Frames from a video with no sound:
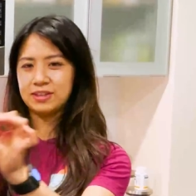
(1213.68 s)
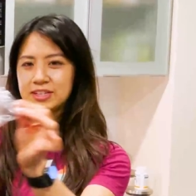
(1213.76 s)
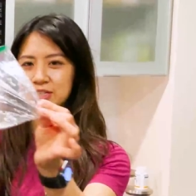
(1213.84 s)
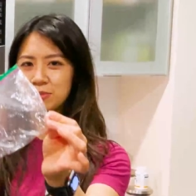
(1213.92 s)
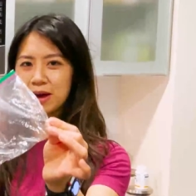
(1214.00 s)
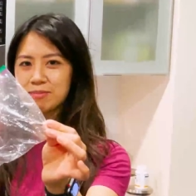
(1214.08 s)

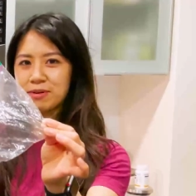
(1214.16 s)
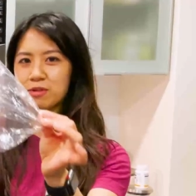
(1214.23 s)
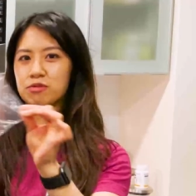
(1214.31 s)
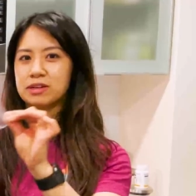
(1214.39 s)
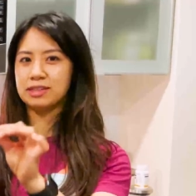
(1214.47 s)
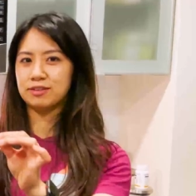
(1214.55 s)
This might
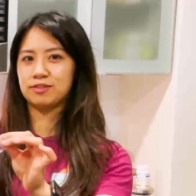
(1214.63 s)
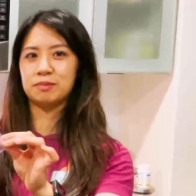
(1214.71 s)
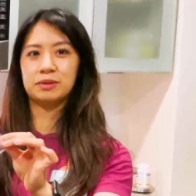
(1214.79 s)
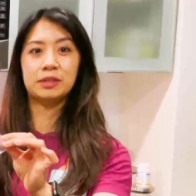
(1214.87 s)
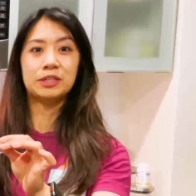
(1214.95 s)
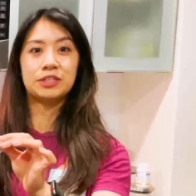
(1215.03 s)
be really
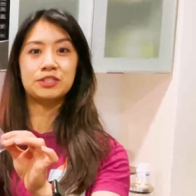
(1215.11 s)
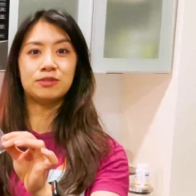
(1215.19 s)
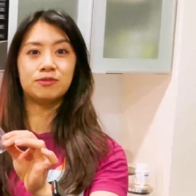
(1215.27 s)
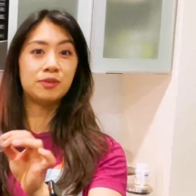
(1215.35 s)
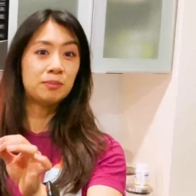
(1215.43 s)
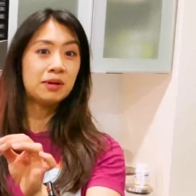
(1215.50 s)
familiar,
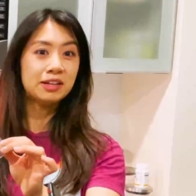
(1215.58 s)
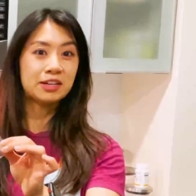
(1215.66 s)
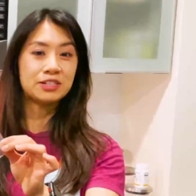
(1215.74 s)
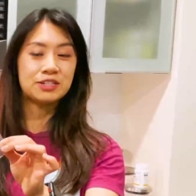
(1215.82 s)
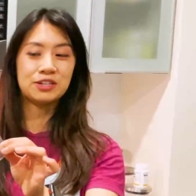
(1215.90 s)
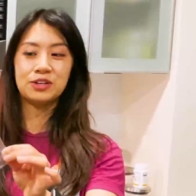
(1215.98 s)

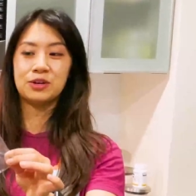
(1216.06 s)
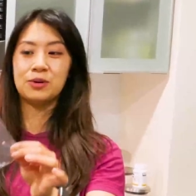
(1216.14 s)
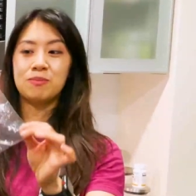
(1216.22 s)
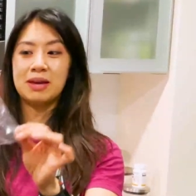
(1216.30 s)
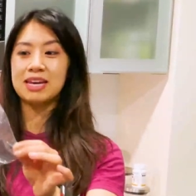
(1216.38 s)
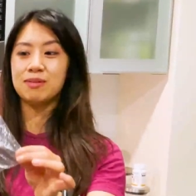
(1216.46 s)
familiar to
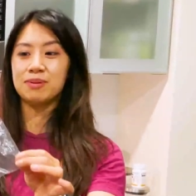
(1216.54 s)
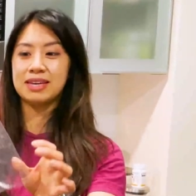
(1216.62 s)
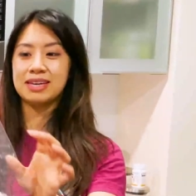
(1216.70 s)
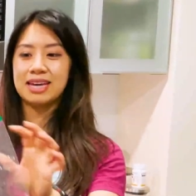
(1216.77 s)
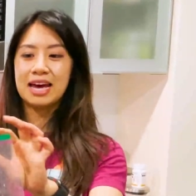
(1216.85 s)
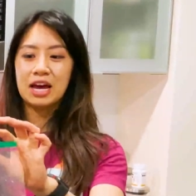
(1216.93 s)
you.
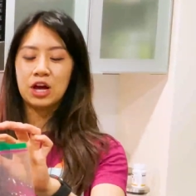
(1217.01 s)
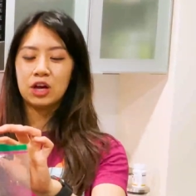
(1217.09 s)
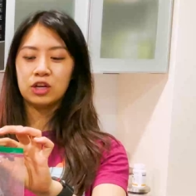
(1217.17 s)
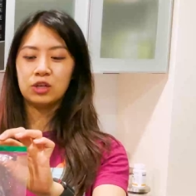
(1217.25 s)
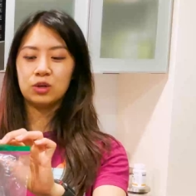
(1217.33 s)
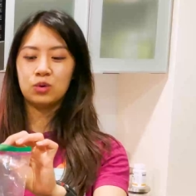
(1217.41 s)
Maybe
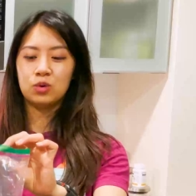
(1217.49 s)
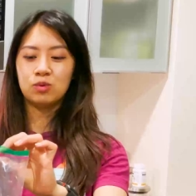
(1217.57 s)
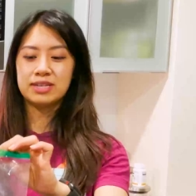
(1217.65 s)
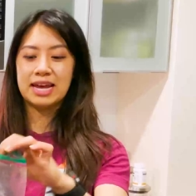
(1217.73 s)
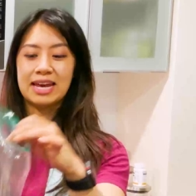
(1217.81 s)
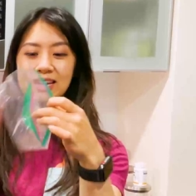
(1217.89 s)

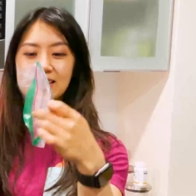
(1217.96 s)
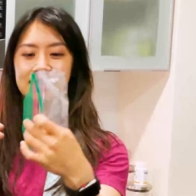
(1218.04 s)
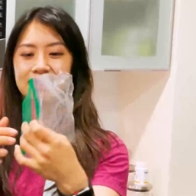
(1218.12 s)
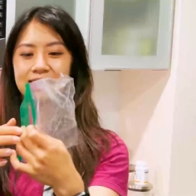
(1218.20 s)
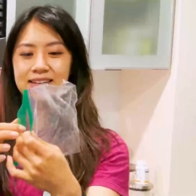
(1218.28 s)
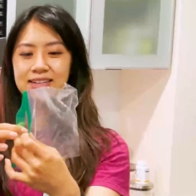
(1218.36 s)
you
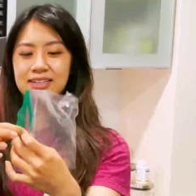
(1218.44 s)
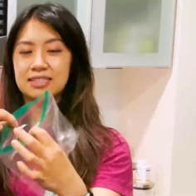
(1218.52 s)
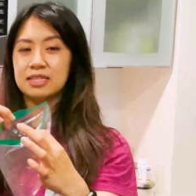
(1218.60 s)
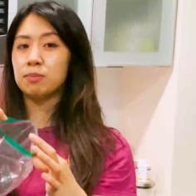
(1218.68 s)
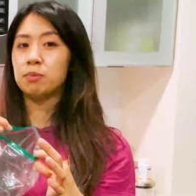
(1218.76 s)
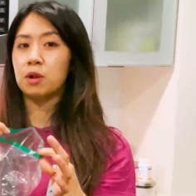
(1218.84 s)
take
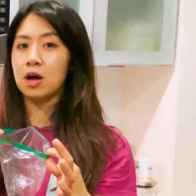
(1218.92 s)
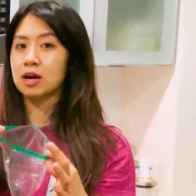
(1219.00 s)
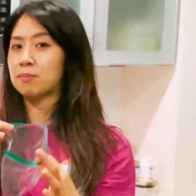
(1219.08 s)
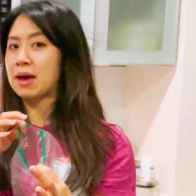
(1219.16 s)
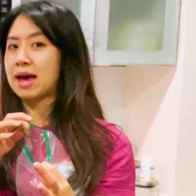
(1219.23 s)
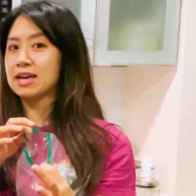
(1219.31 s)

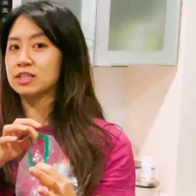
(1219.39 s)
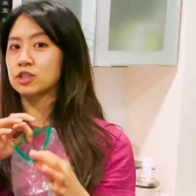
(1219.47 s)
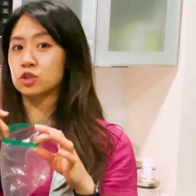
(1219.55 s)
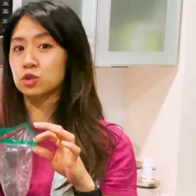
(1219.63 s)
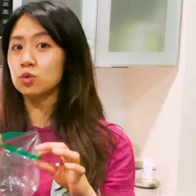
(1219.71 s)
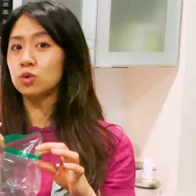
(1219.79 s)
Ziploc bags
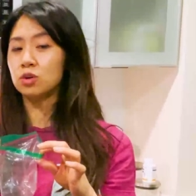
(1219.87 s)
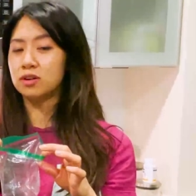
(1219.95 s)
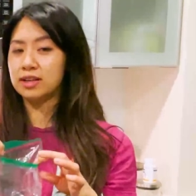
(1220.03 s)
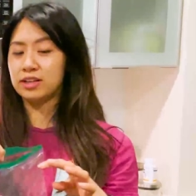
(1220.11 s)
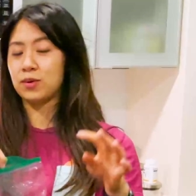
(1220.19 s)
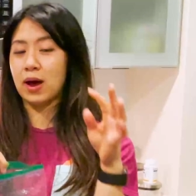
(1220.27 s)
to
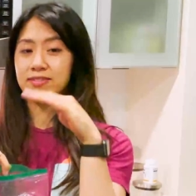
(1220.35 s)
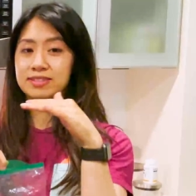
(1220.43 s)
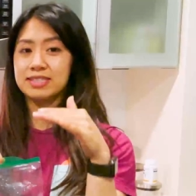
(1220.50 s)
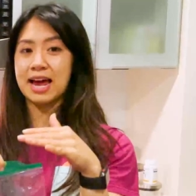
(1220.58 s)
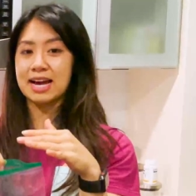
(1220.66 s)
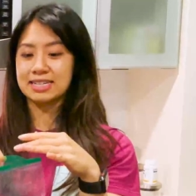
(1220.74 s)
school and you have
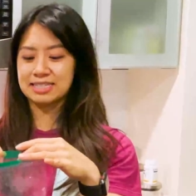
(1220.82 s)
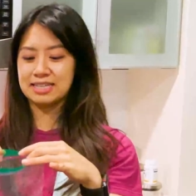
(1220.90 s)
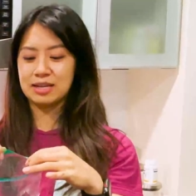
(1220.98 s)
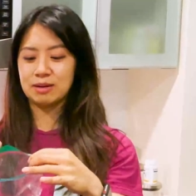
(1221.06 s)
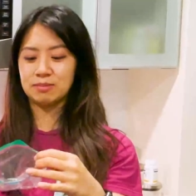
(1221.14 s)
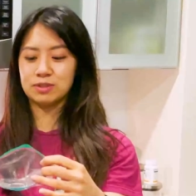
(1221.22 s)
snacks
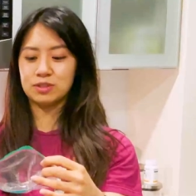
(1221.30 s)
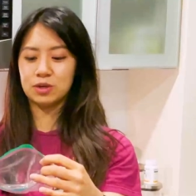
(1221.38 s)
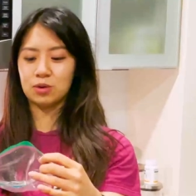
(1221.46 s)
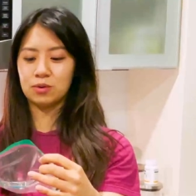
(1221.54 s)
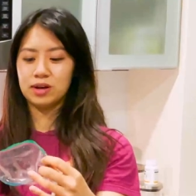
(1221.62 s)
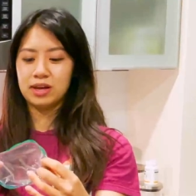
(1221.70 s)
in them.
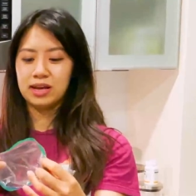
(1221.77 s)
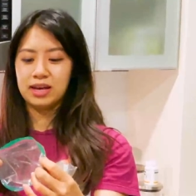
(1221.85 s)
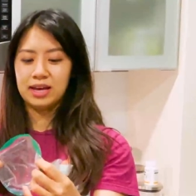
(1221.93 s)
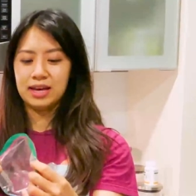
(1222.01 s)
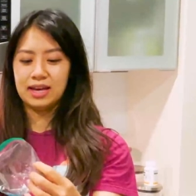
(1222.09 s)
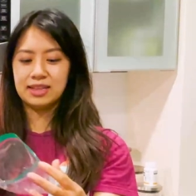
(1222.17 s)
So
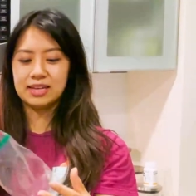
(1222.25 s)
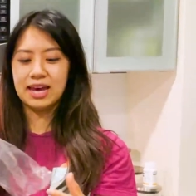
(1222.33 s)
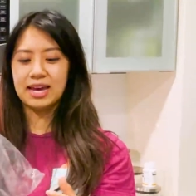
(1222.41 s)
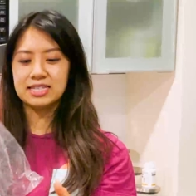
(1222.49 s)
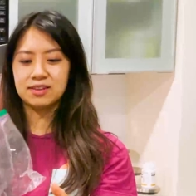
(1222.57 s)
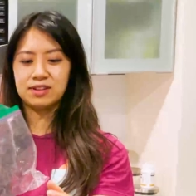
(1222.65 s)
in the
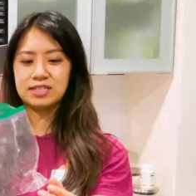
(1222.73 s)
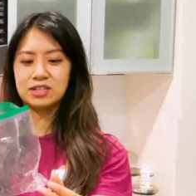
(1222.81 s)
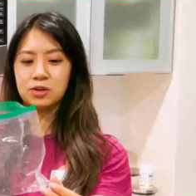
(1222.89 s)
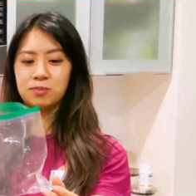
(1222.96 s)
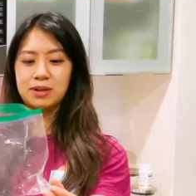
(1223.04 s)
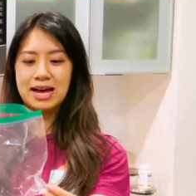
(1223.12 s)
case of these
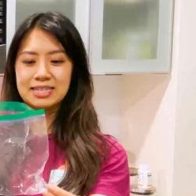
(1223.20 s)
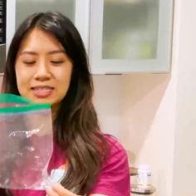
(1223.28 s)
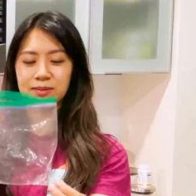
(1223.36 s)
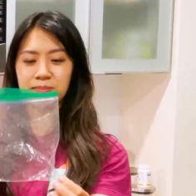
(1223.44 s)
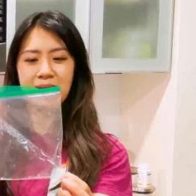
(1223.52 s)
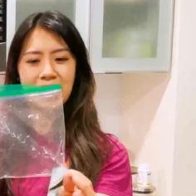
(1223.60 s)
little
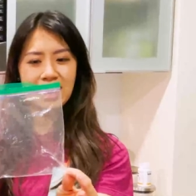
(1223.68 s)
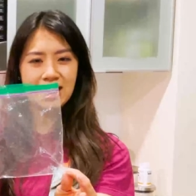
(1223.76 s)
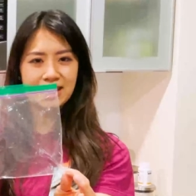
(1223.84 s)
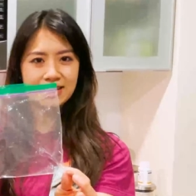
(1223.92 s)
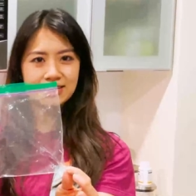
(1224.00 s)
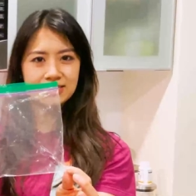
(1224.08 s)
plastic
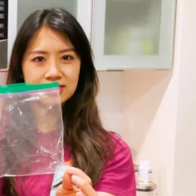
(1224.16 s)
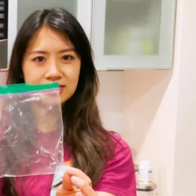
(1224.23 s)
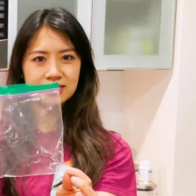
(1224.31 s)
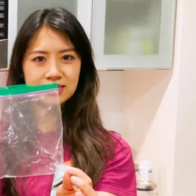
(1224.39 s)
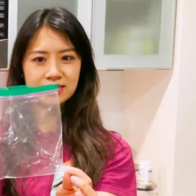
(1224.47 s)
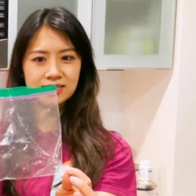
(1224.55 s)

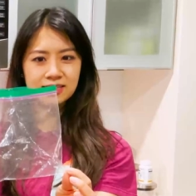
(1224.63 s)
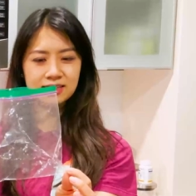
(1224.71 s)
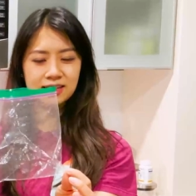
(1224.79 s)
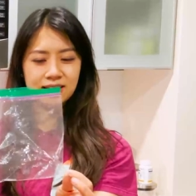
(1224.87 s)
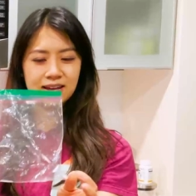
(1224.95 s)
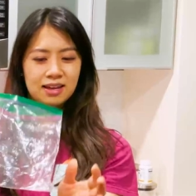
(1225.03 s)
bags,
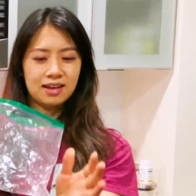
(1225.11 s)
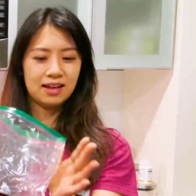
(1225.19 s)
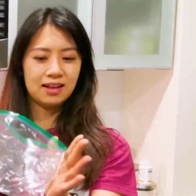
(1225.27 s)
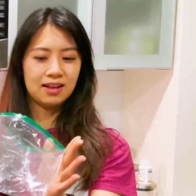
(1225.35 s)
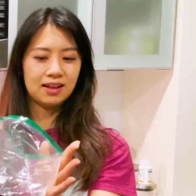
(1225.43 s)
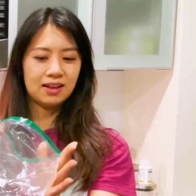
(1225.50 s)

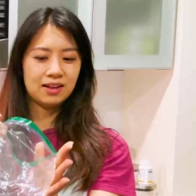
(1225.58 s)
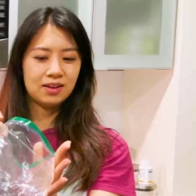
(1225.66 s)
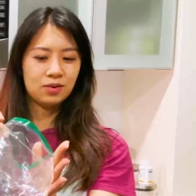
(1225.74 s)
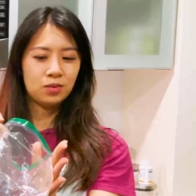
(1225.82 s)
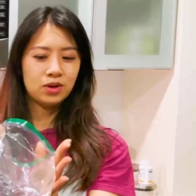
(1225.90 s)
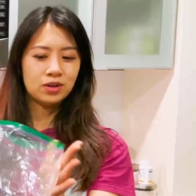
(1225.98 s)

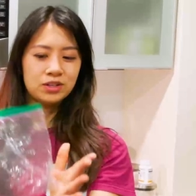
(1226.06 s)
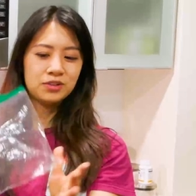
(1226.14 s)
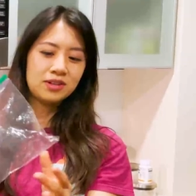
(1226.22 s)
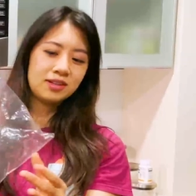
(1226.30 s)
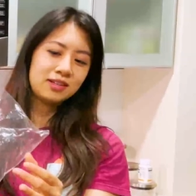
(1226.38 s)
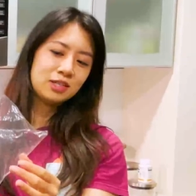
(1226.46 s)
where do you
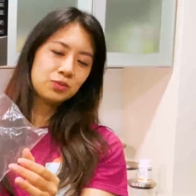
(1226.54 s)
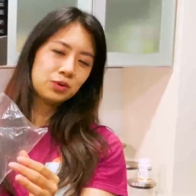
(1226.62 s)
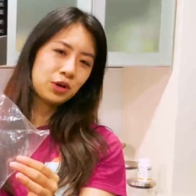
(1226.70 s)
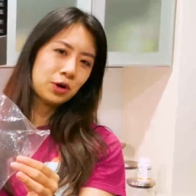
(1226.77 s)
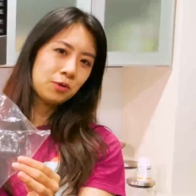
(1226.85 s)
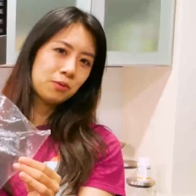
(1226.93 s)
think these
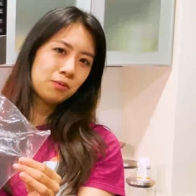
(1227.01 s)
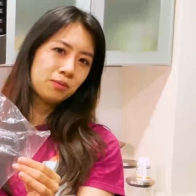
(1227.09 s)
would go?